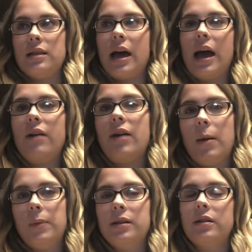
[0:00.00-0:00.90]
that have
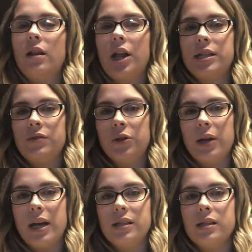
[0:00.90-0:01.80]
happened in the last few
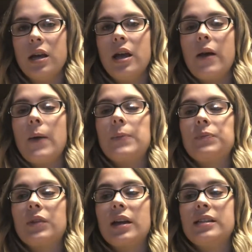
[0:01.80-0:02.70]
days
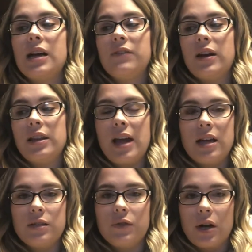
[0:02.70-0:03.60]
is I finally
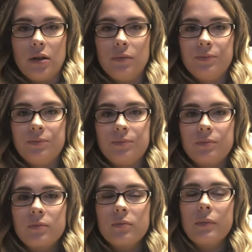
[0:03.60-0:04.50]
asked for help.
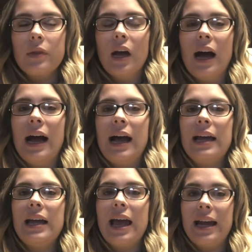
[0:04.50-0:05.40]

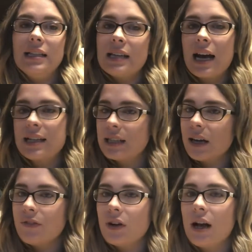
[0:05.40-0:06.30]
I hate
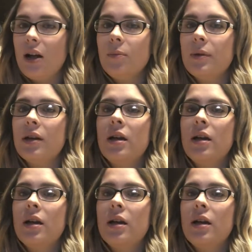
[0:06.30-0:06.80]
asking for help.